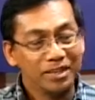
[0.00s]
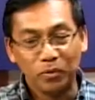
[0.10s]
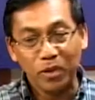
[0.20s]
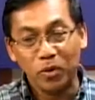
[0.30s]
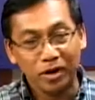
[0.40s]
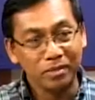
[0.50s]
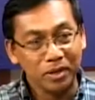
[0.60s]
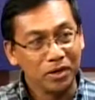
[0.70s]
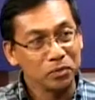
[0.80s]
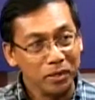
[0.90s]
We worry
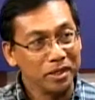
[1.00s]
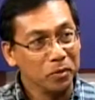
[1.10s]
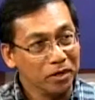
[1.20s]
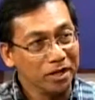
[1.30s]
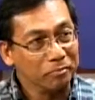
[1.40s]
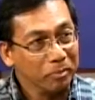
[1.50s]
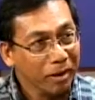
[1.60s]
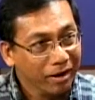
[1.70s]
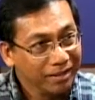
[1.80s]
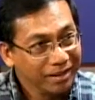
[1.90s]
because we think we're not prepared.